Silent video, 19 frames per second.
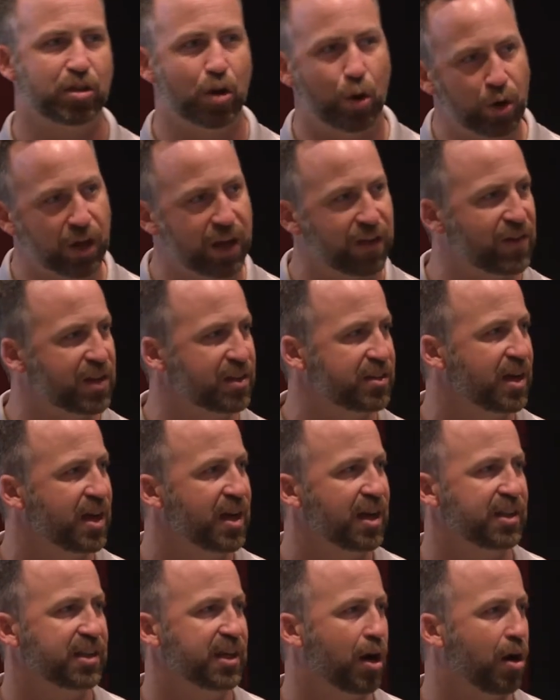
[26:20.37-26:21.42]
that don't give us
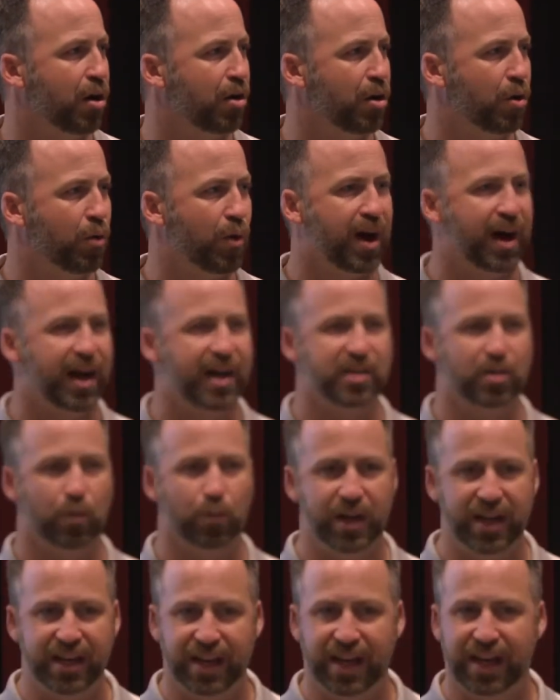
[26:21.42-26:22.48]
the ROI
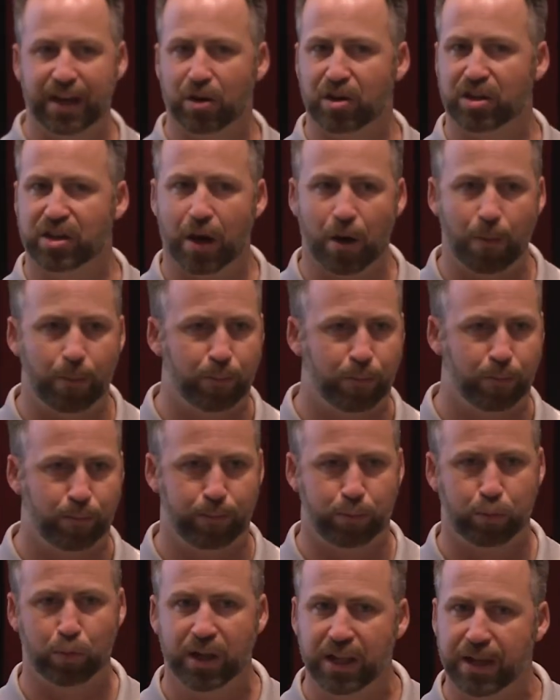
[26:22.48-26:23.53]
that we need, or don't
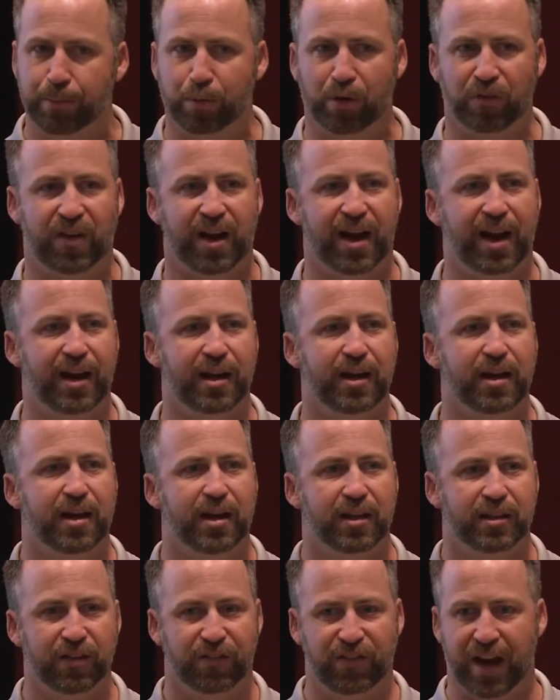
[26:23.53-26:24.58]
really provide
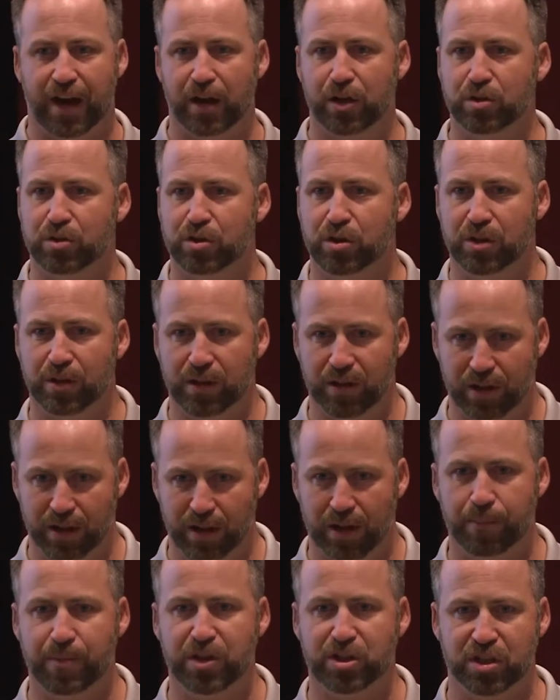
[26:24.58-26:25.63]
the value to
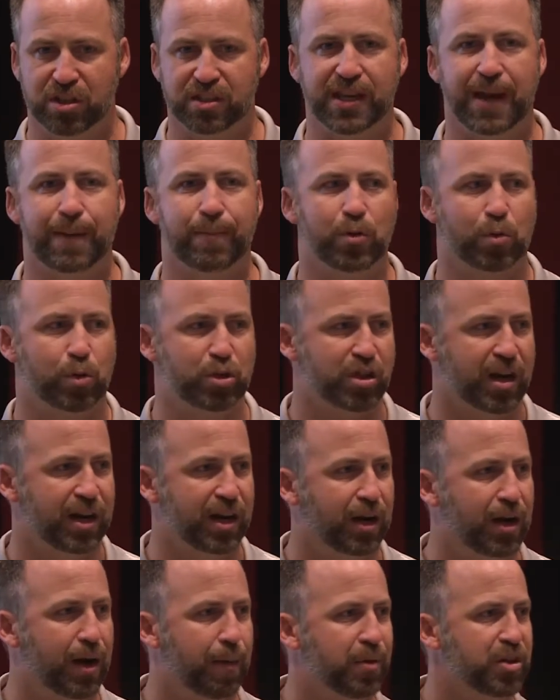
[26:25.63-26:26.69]
the mission statement we're
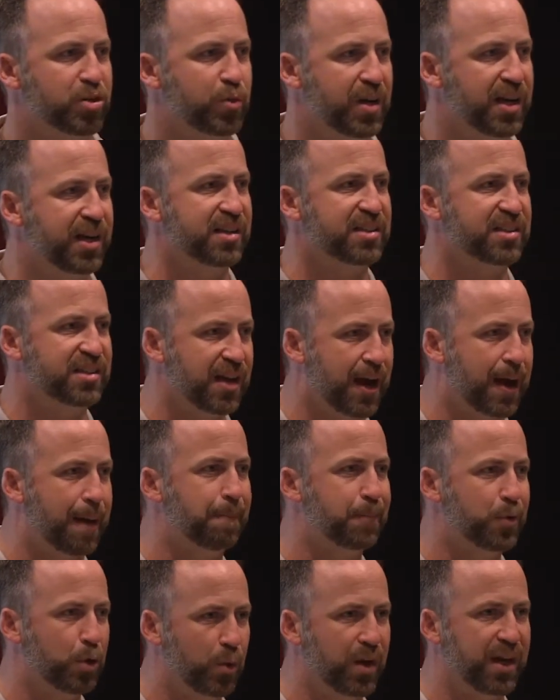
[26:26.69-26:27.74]
trying to accomplish, we need to
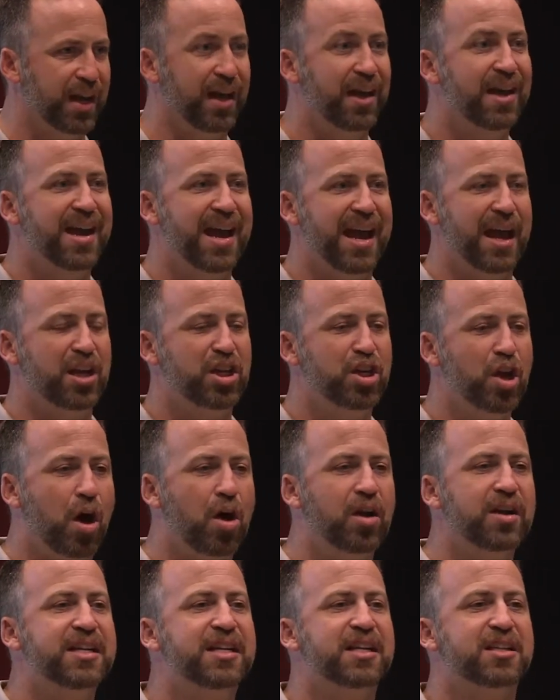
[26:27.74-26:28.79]
stop doing it. And
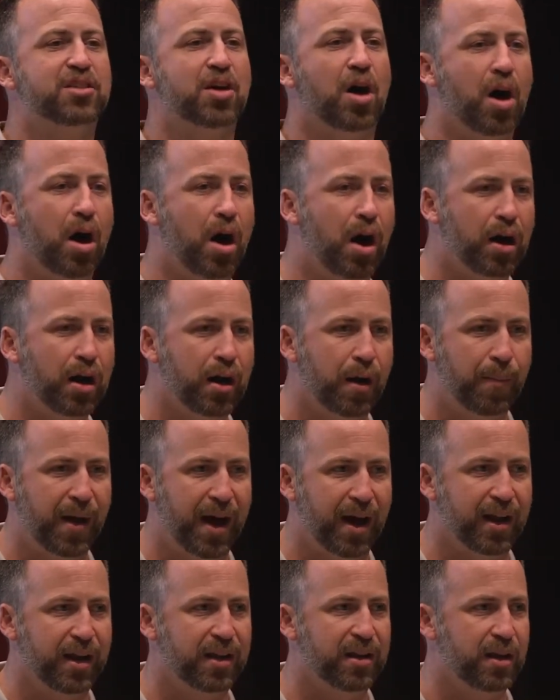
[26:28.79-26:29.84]
y'all need to talk
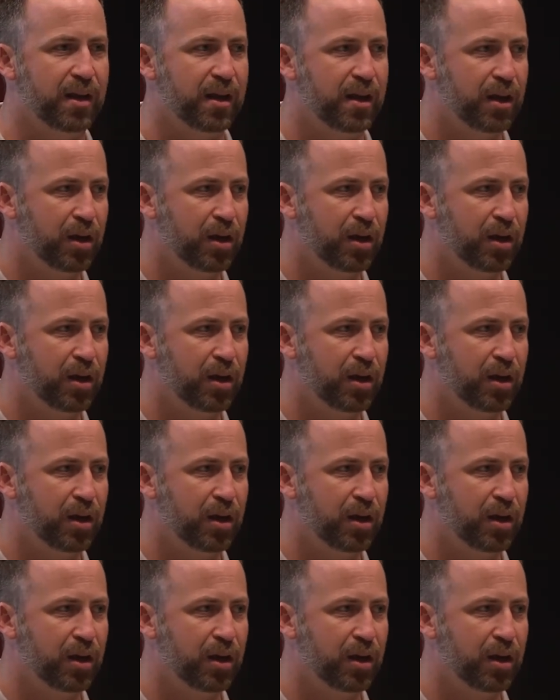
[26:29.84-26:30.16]
about it.